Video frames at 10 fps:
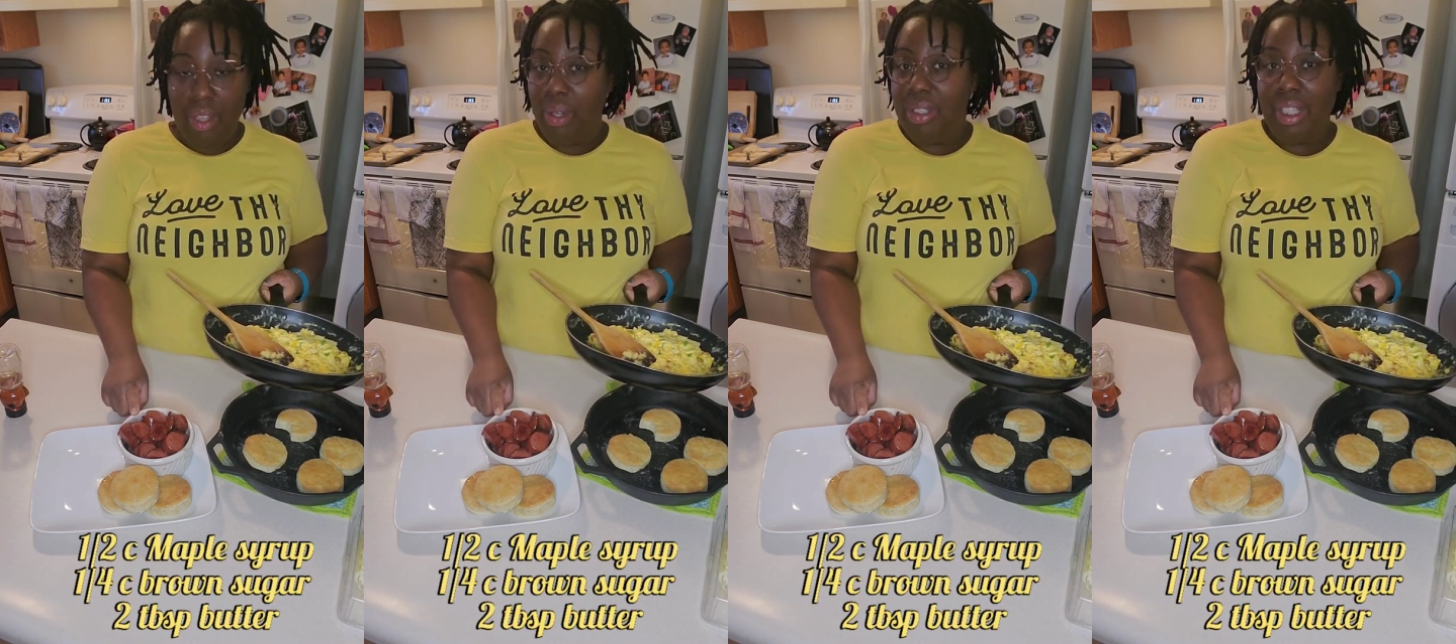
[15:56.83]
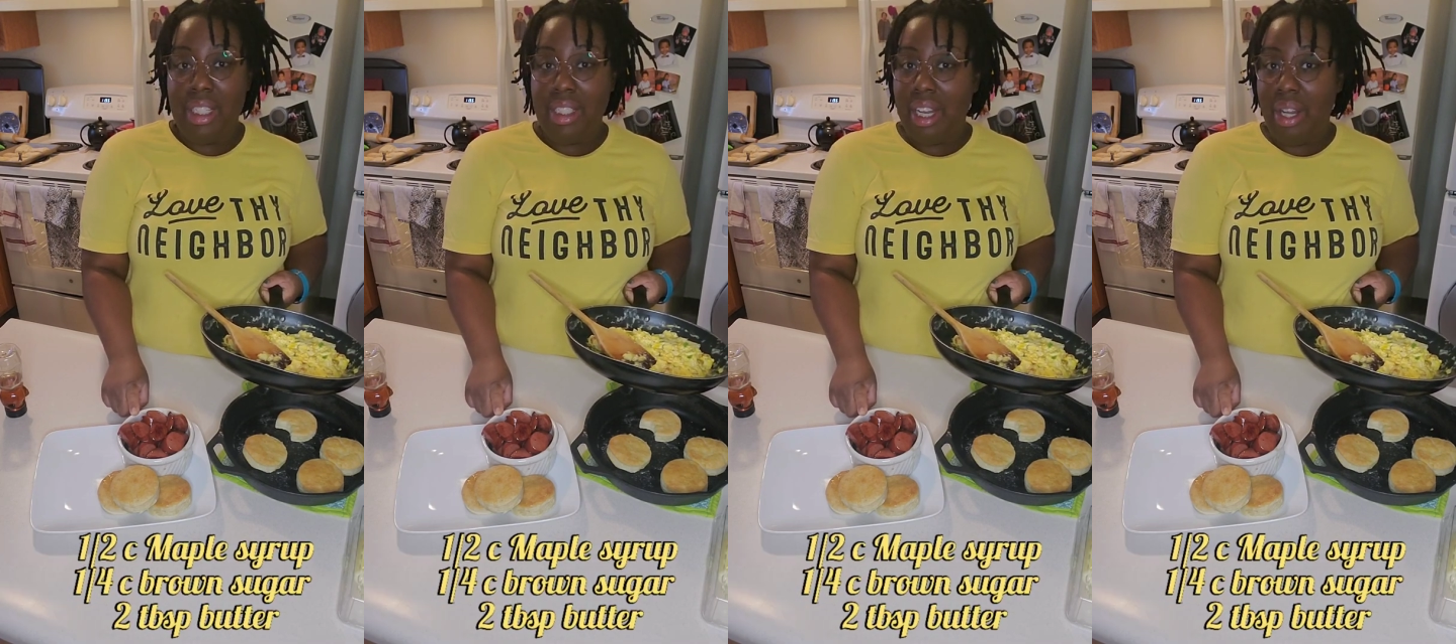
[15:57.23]
Don't
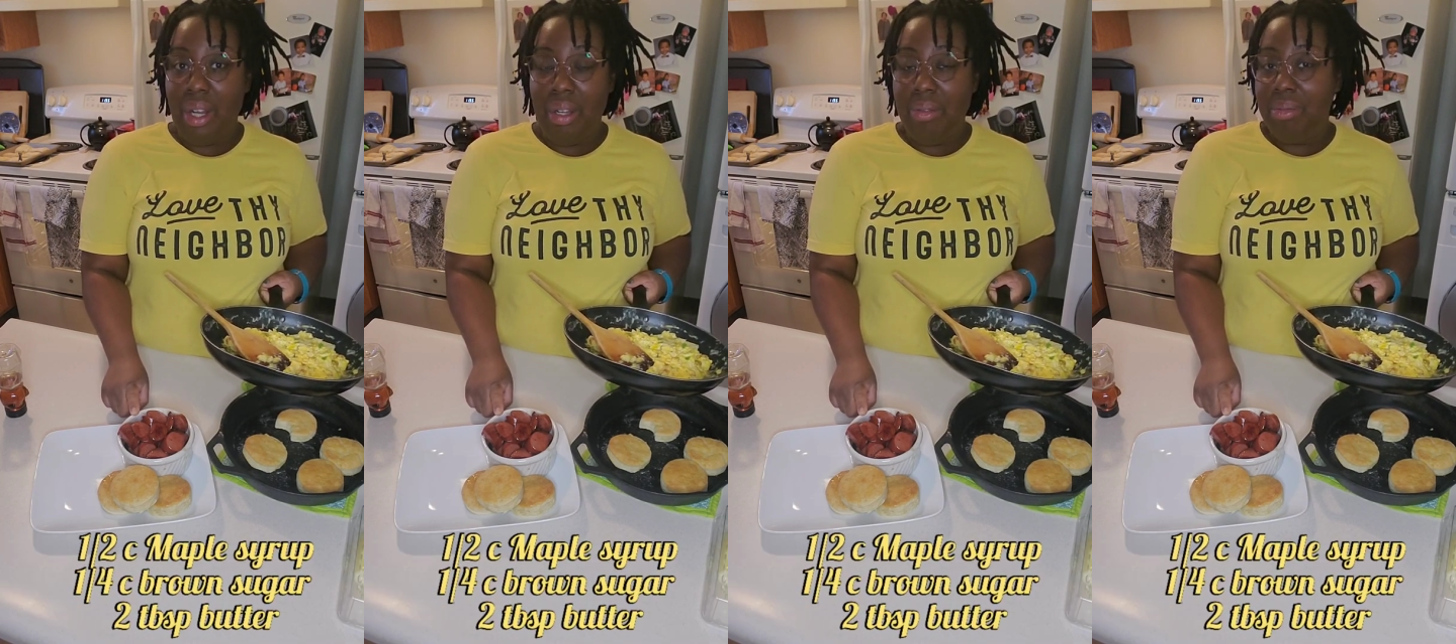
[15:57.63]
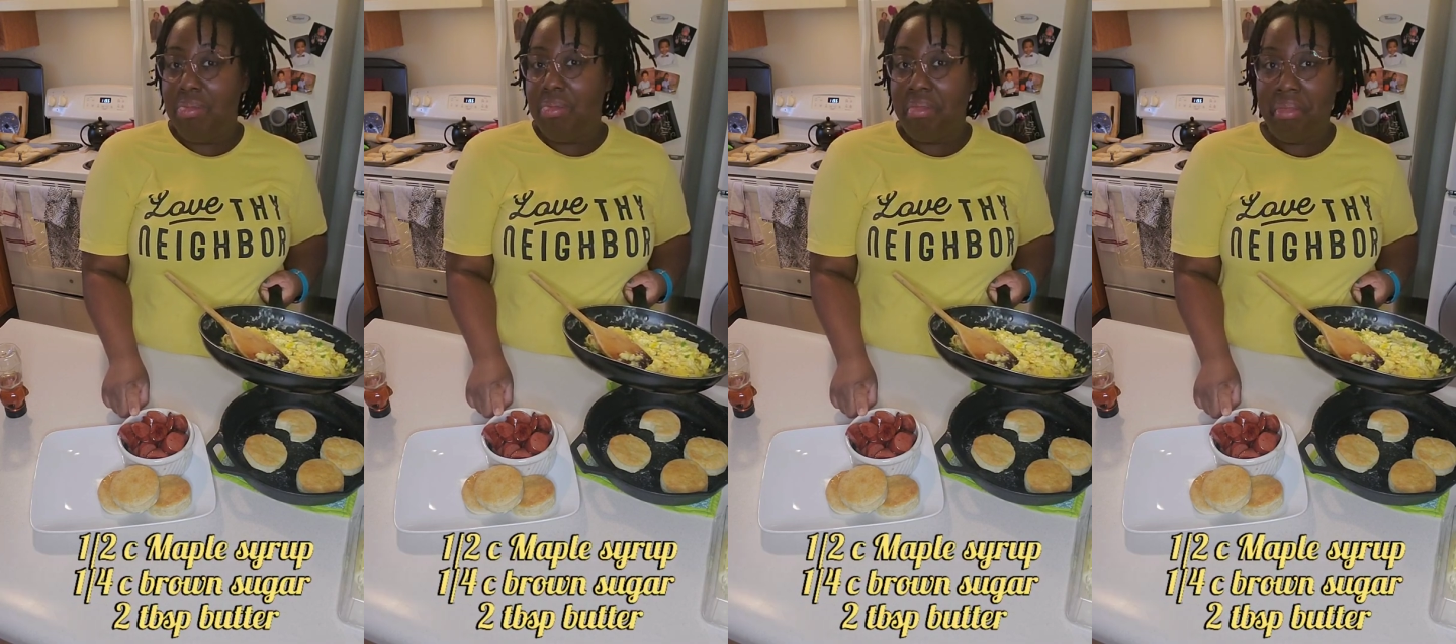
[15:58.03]
slice it at all.
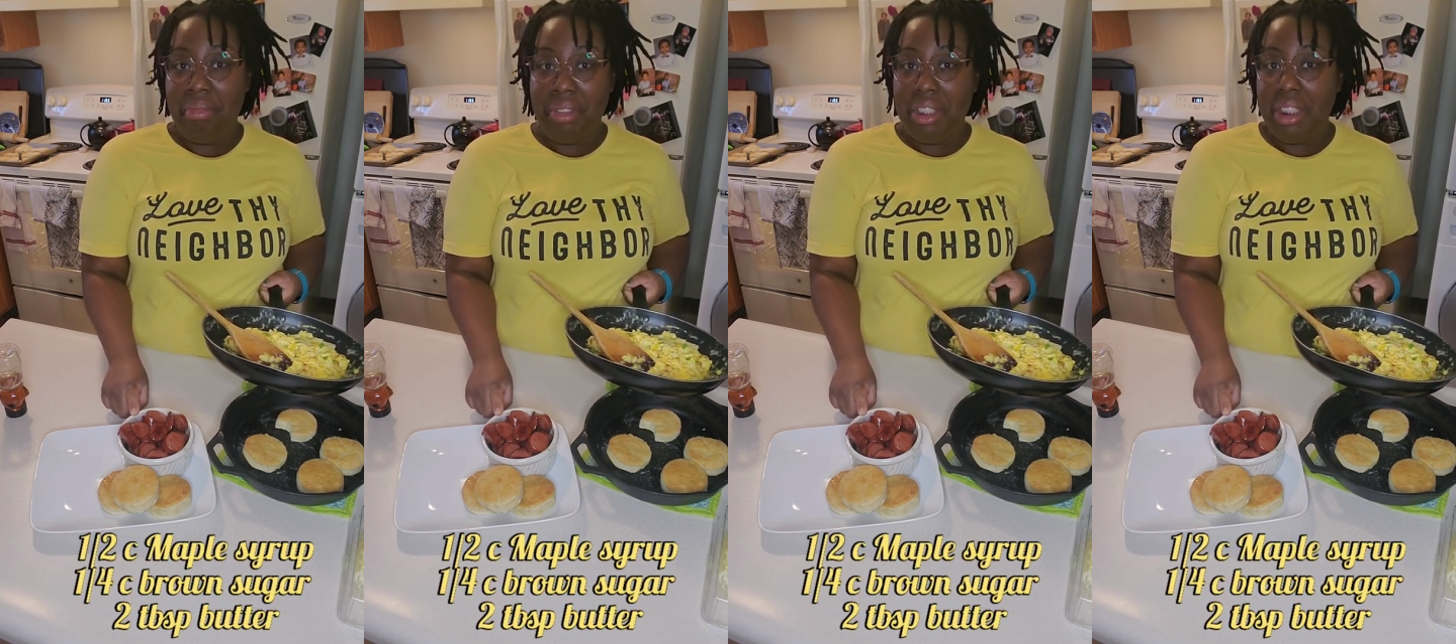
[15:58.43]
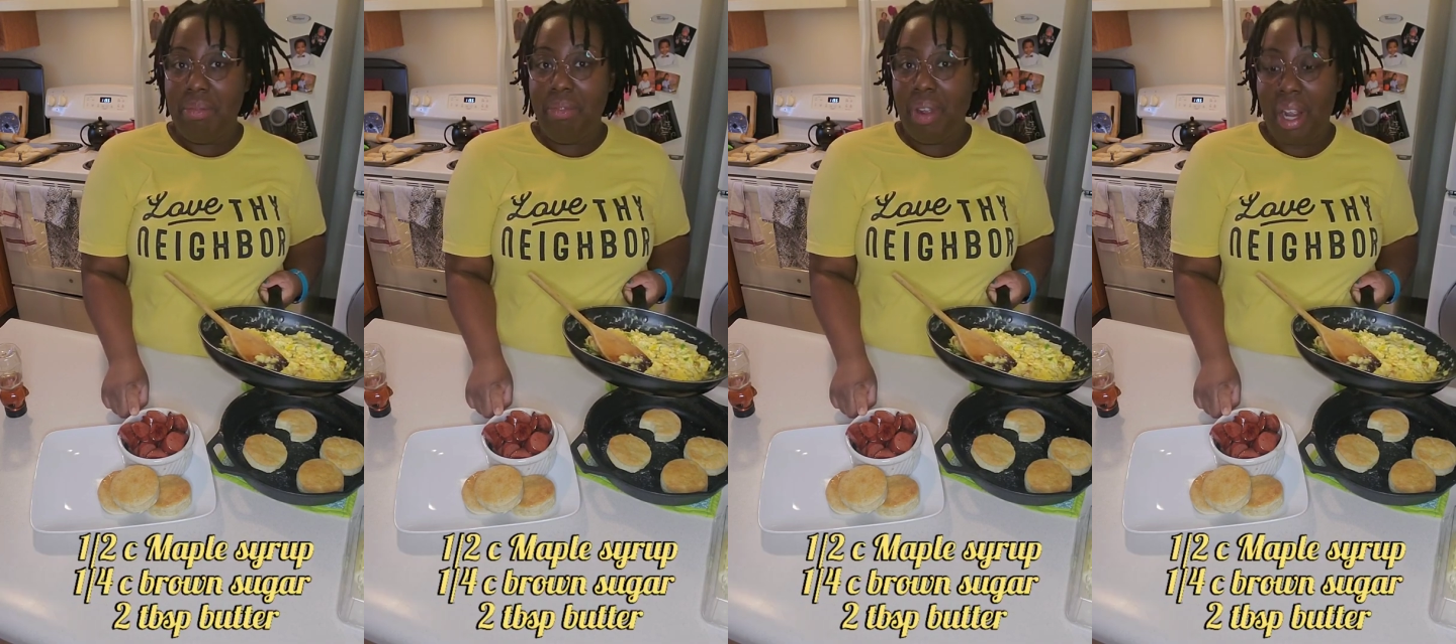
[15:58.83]
Just
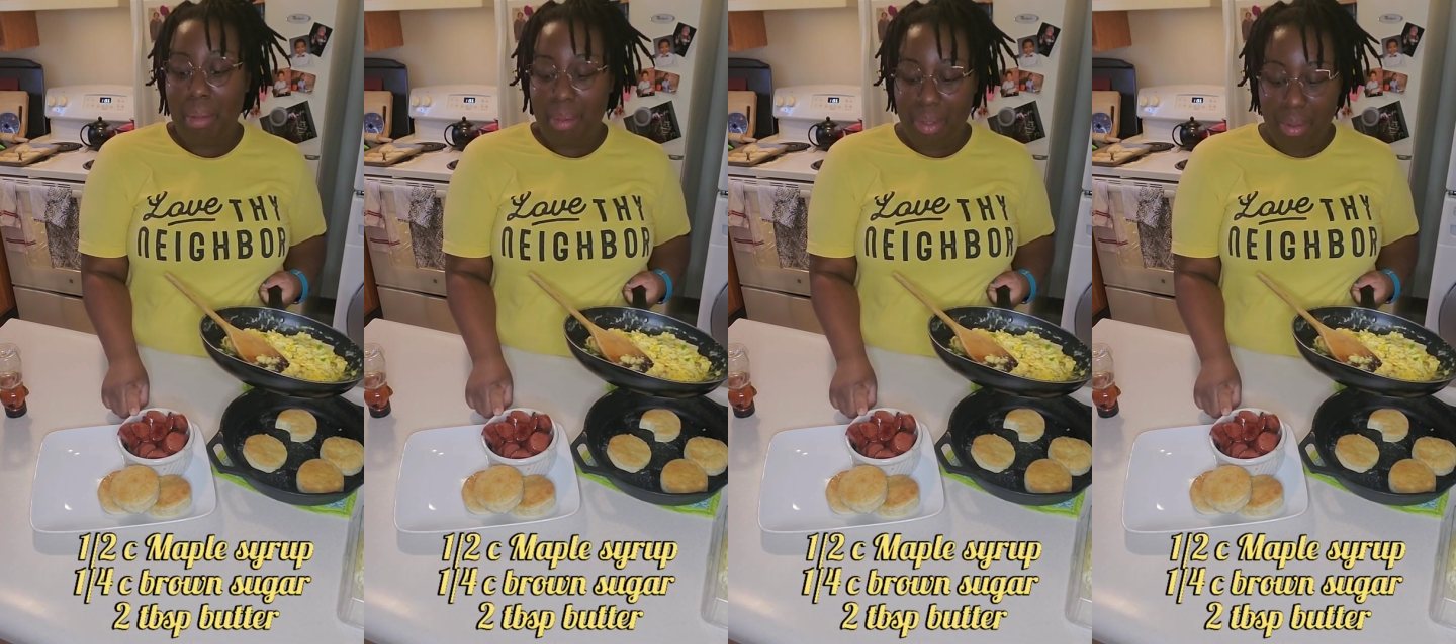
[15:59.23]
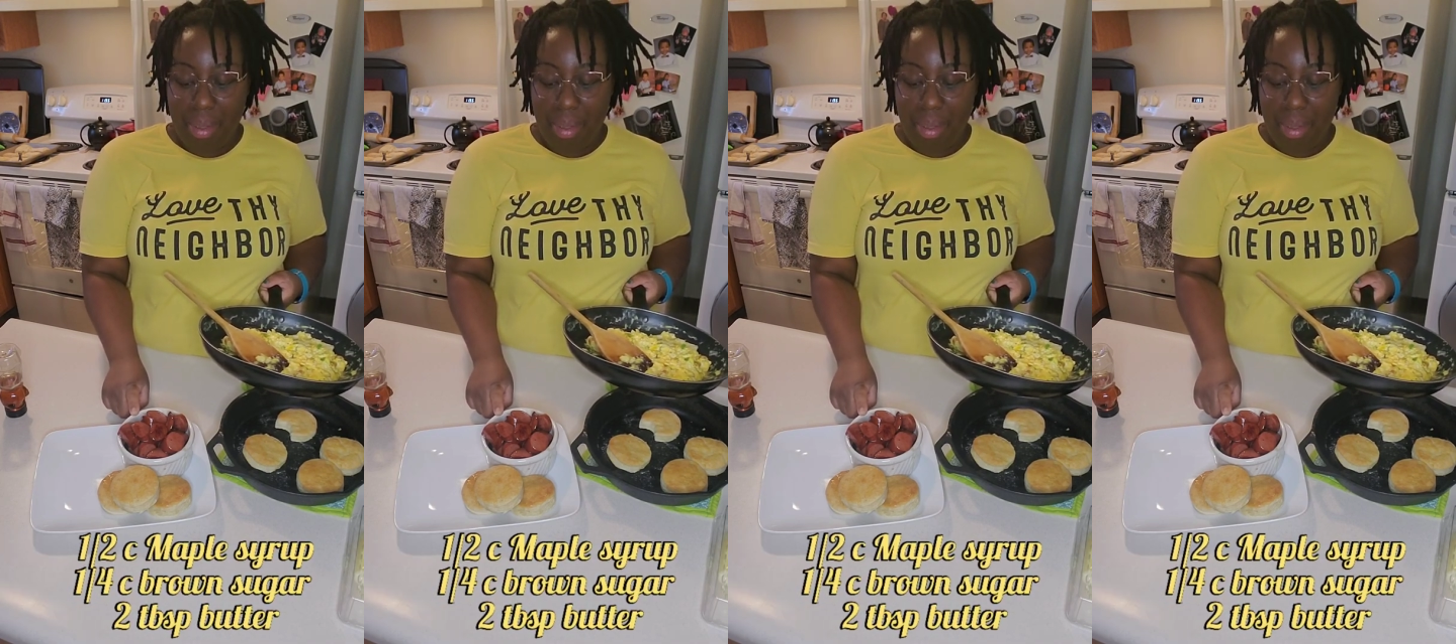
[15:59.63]
fry it up a little